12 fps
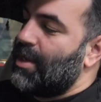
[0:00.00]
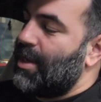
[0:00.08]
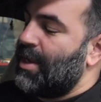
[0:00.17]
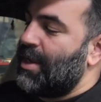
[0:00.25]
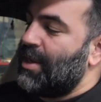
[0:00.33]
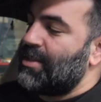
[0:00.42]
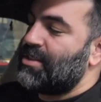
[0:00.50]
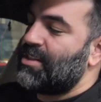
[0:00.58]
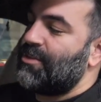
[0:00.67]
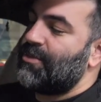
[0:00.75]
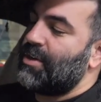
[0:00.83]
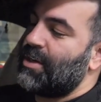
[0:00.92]
and
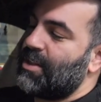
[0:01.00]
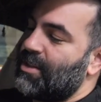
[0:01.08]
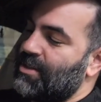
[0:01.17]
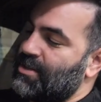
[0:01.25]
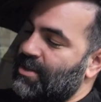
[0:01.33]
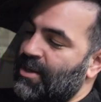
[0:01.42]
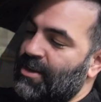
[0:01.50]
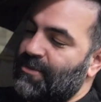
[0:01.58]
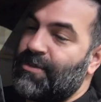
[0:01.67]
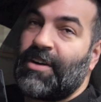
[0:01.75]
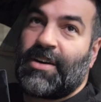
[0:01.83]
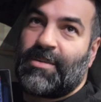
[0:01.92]
see if we can get this
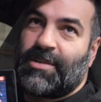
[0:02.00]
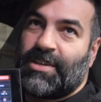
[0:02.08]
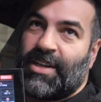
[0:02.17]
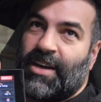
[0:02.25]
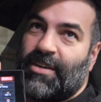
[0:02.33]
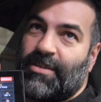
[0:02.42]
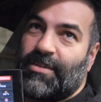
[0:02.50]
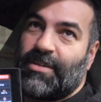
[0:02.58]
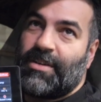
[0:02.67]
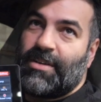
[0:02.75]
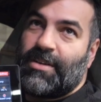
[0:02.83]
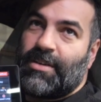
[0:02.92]
AFR number down